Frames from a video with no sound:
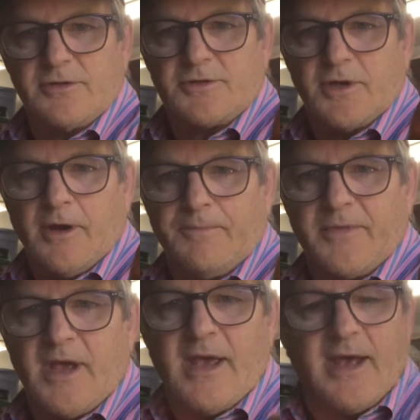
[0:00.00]
So,
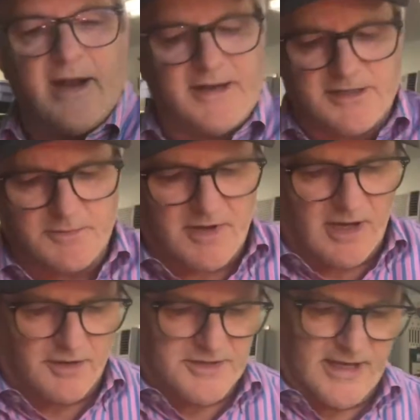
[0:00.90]
and I did some
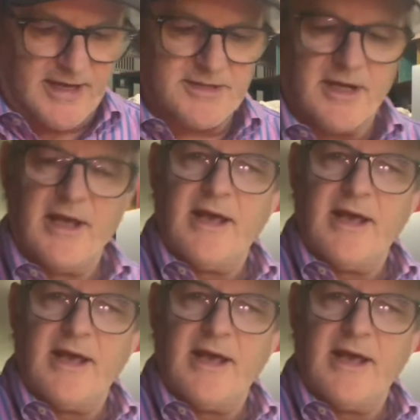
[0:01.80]
color tests,